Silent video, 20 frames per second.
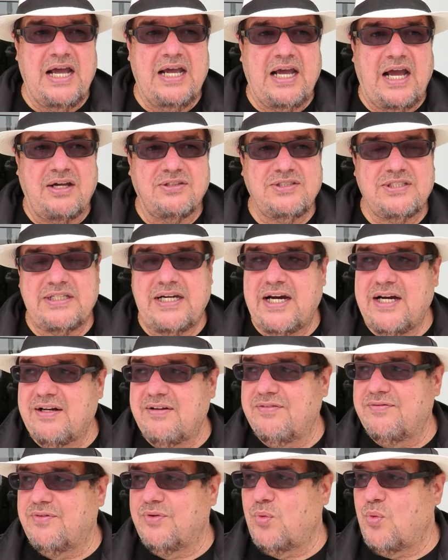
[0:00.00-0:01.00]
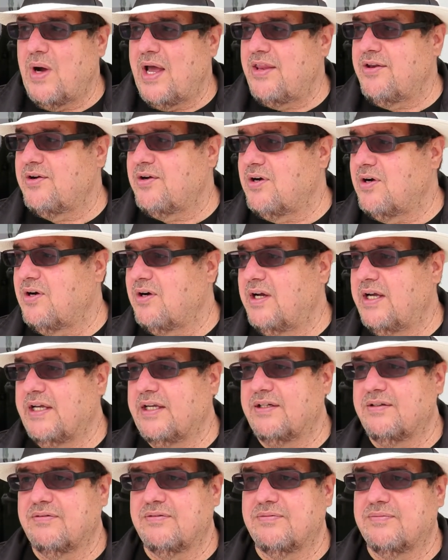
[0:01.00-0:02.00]
Outside of the weather
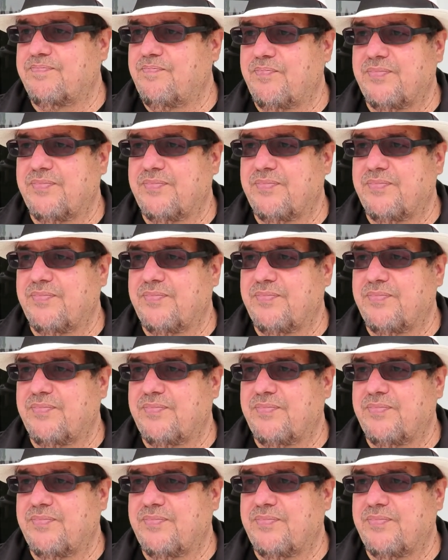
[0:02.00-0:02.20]
and